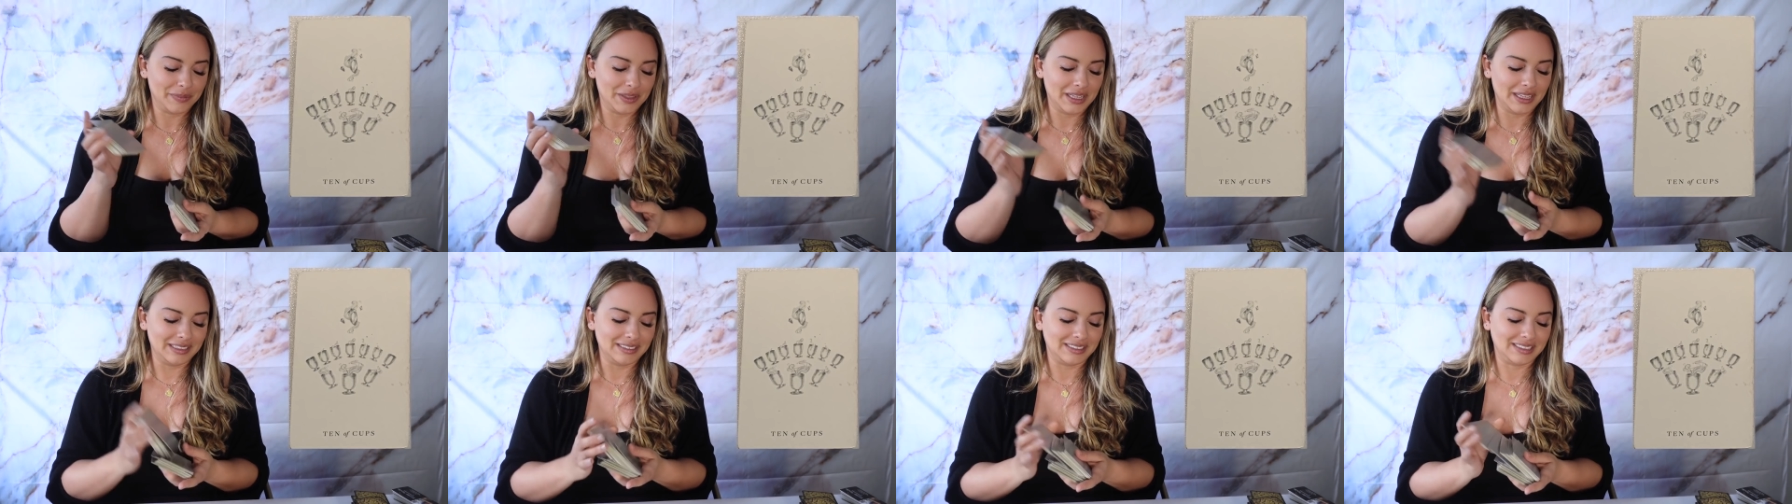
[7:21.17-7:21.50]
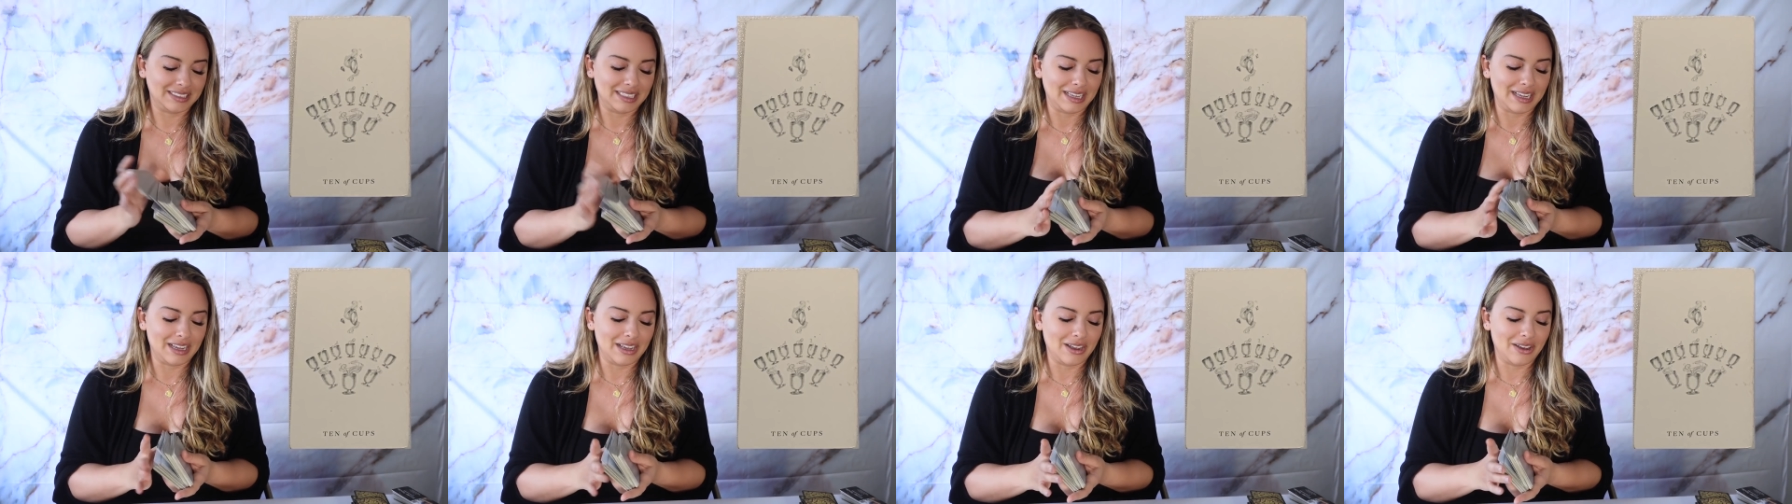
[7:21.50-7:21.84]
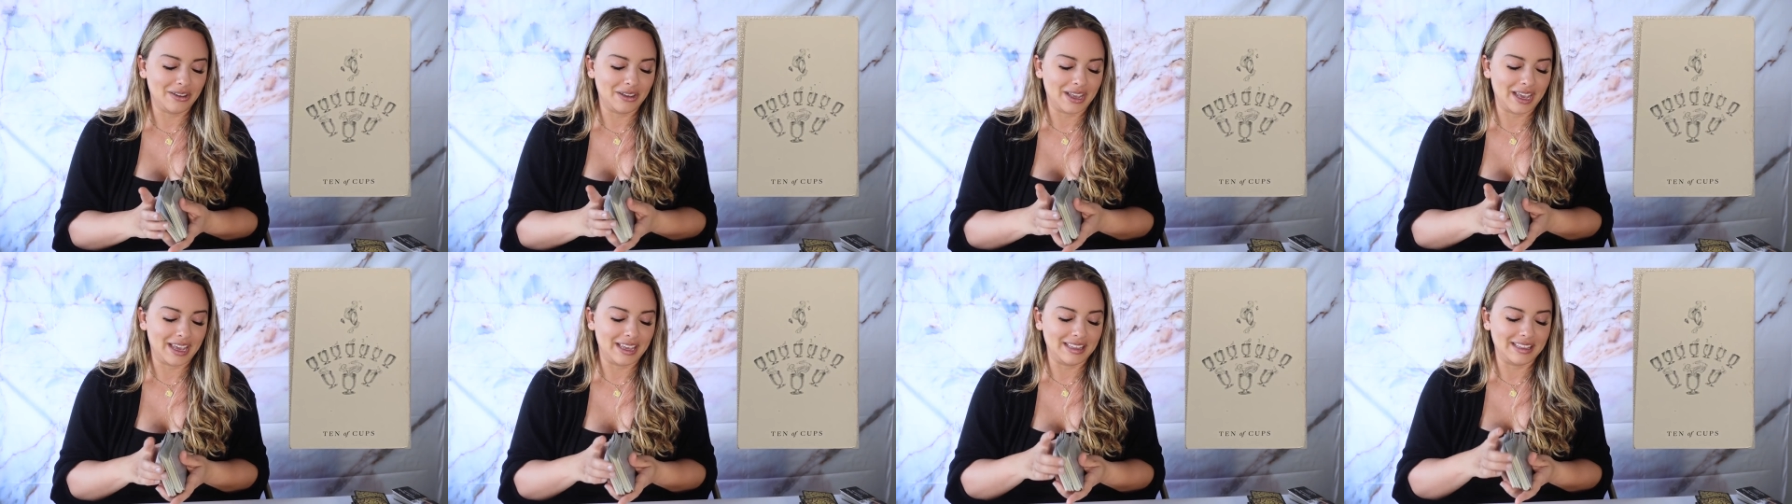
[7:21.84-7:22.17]
Let's see.
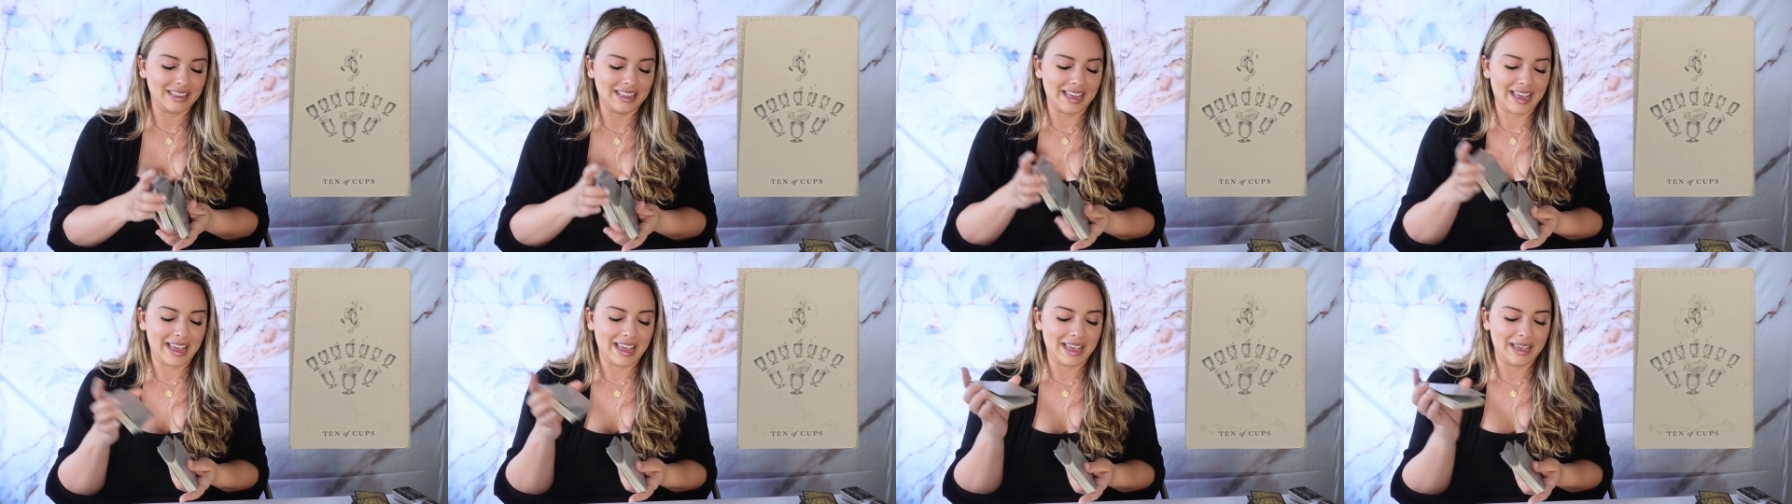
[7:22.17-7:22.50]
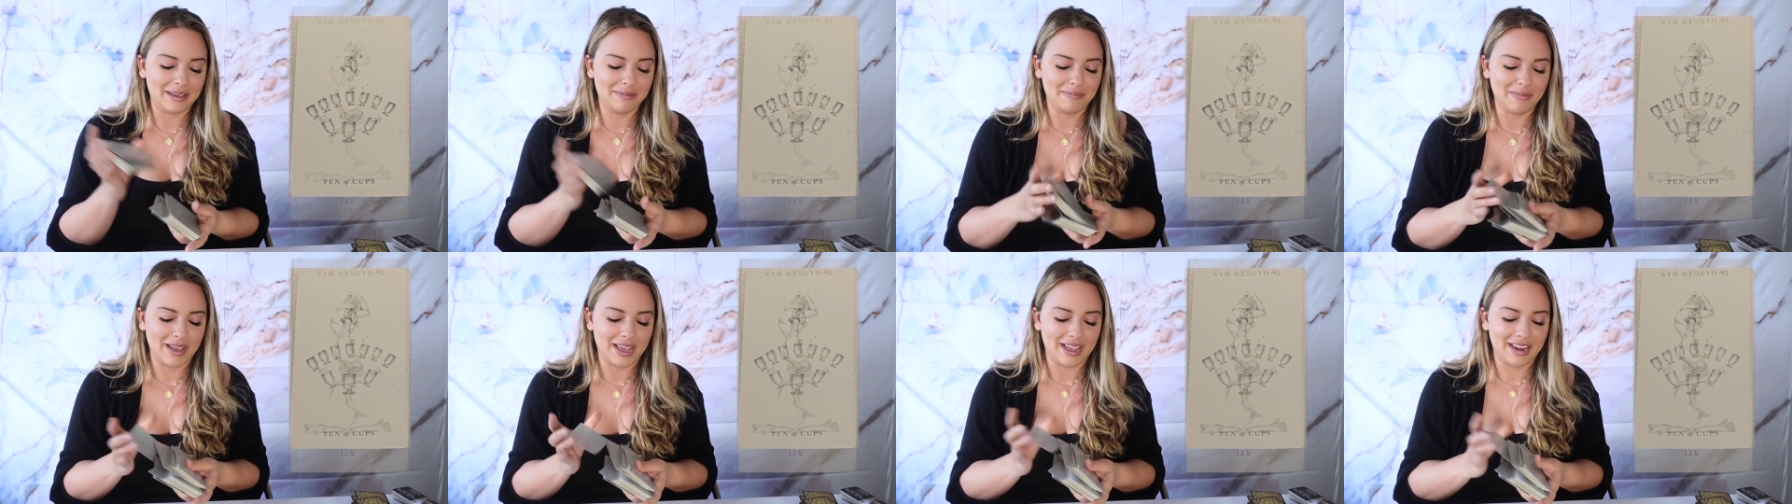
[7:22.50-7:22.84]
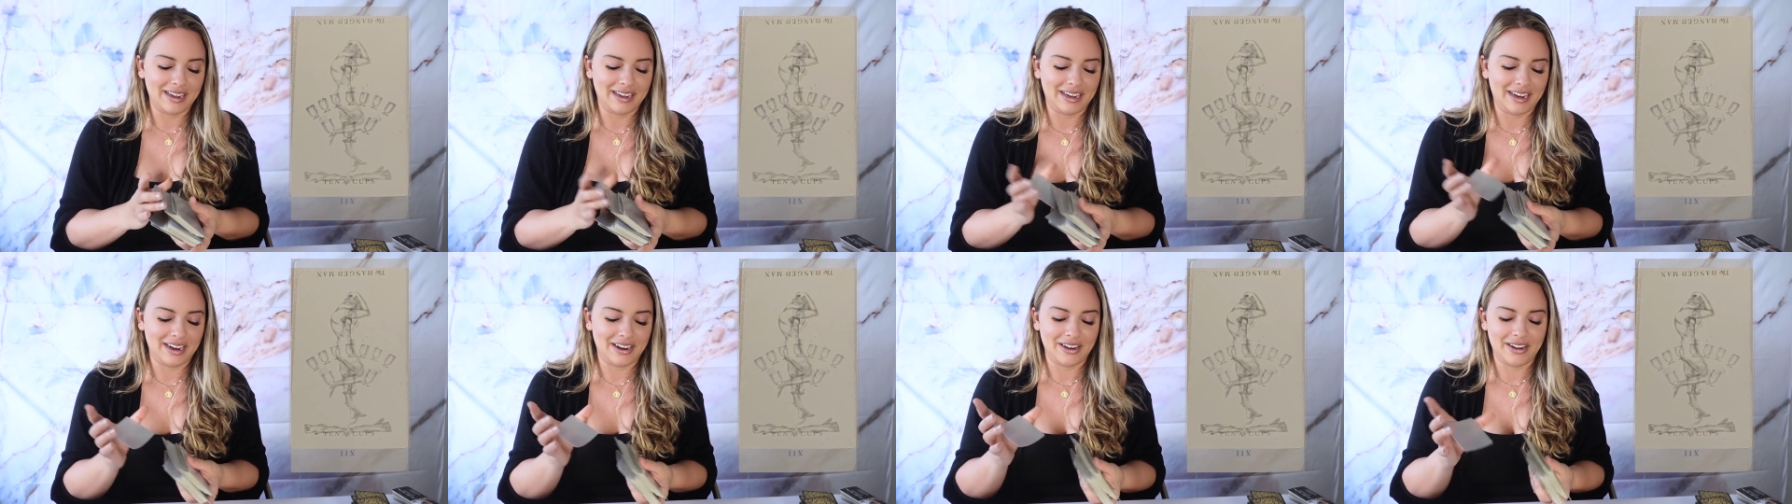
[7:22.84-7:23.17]
Okay. The
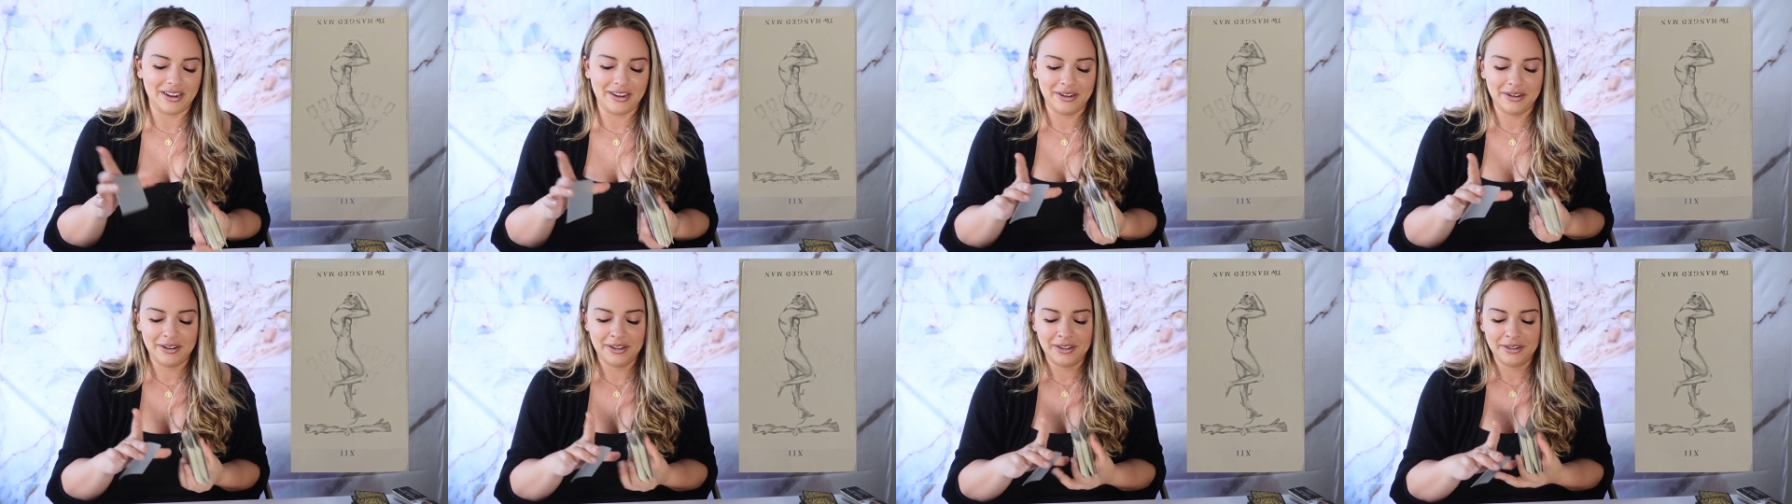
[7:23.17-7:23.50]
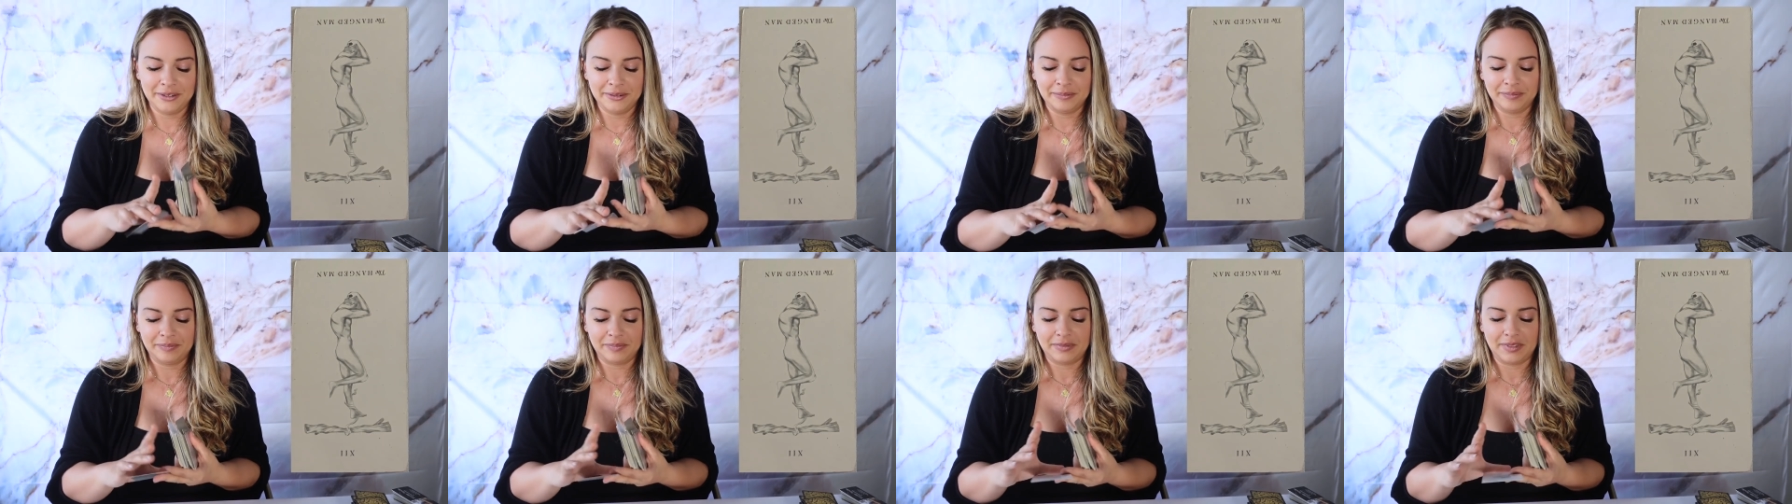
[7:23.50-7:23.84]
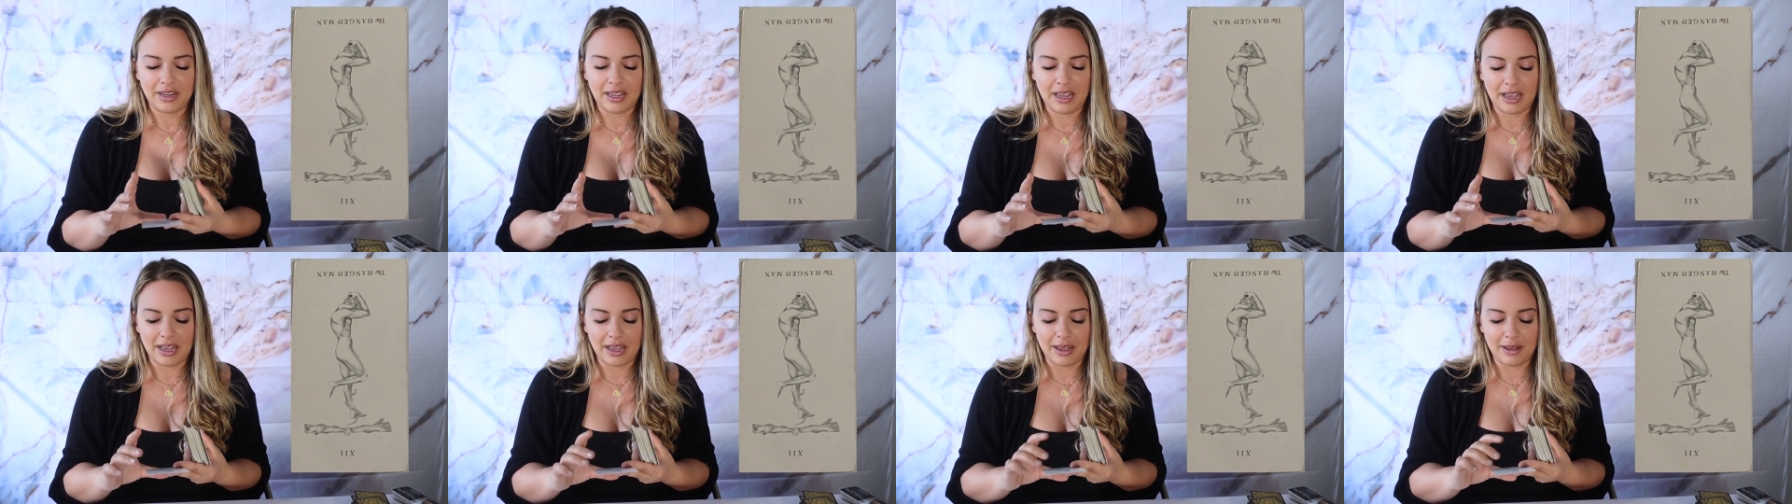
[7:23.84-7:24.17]
Hangman here.
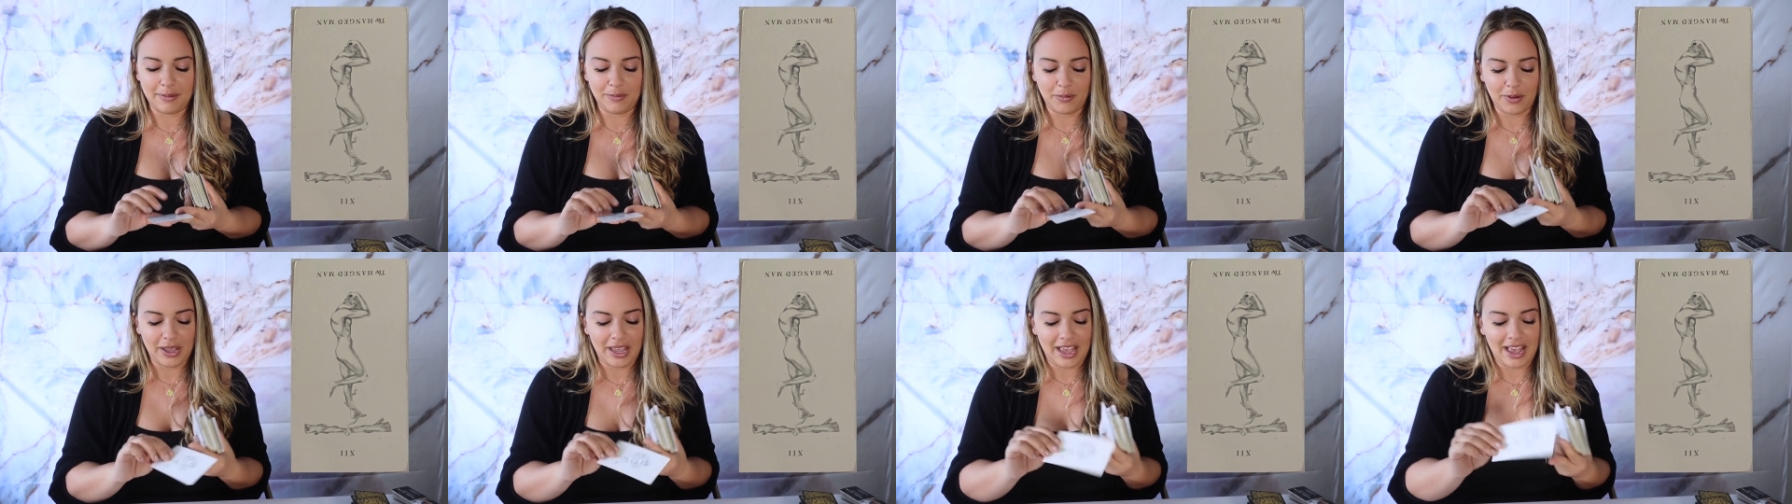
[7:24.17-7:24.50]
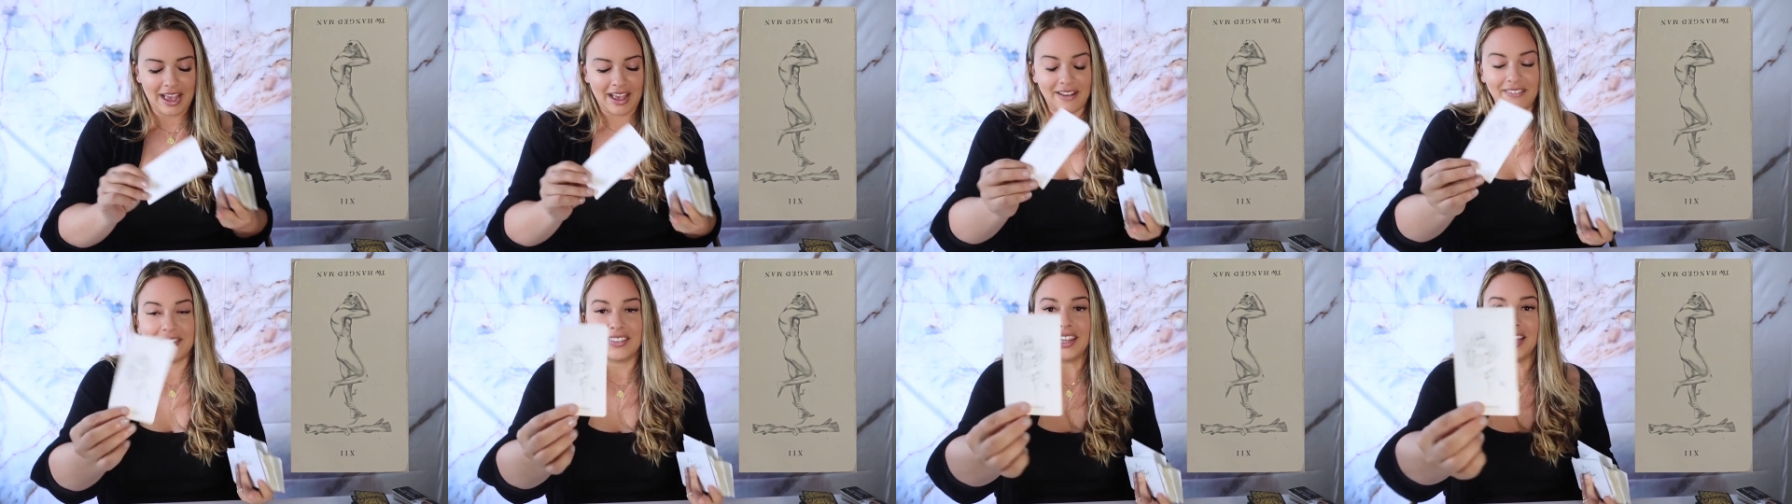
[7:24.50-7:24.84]
Um, we have